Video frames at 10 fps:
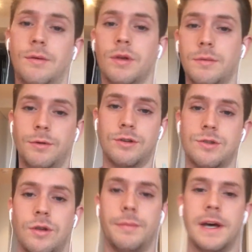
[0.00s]
what the book's
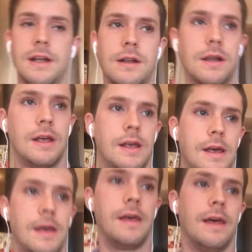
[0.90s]
all about.
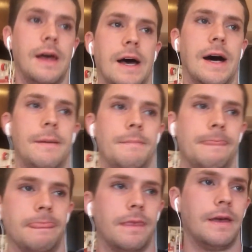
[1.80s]
And